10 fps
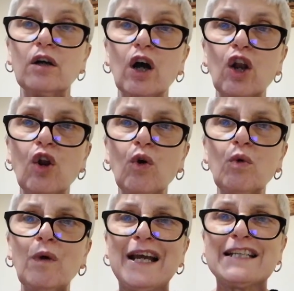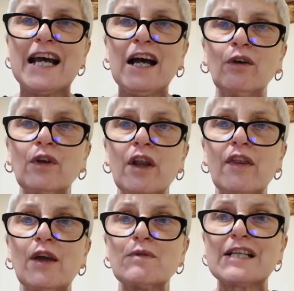A long way down
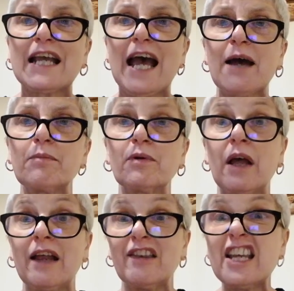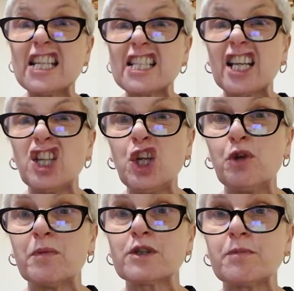there was a gap, and this they knew
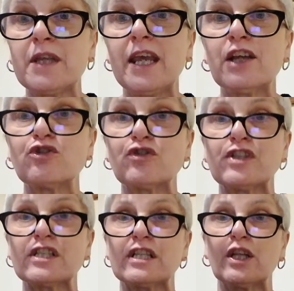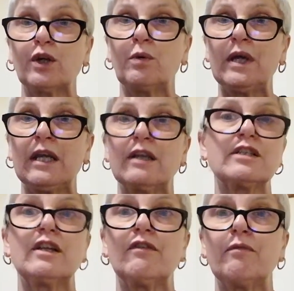must be the entrance to
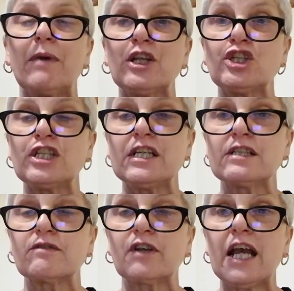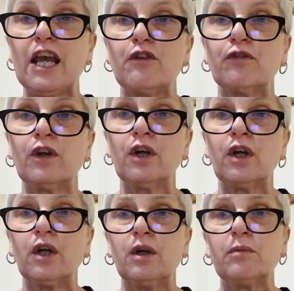the Banshee's cave,
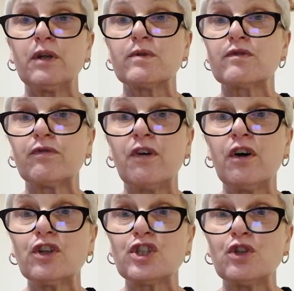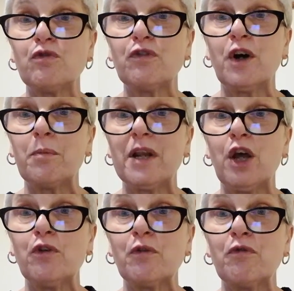but it was far too far
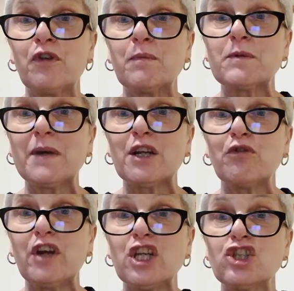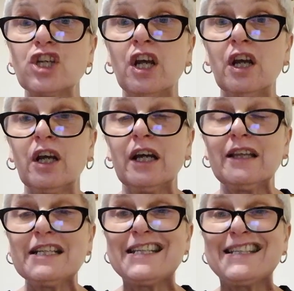below them for them to be able to reach, and
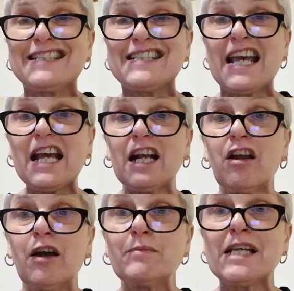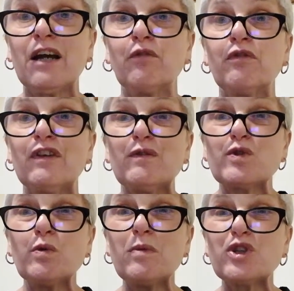they didn't dare climb down, for it was
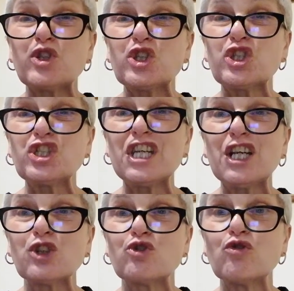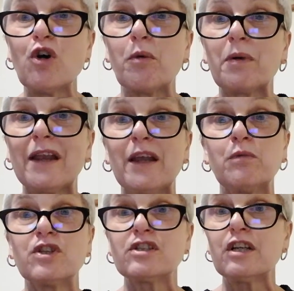almost a sheer drop, and they
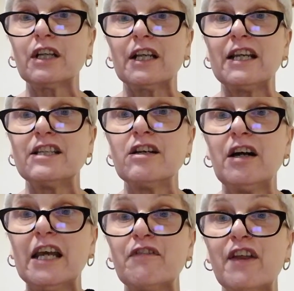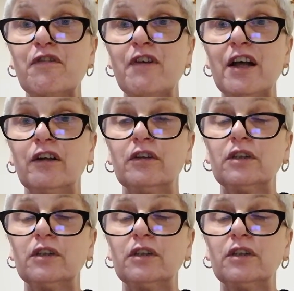would certainly die if they fell.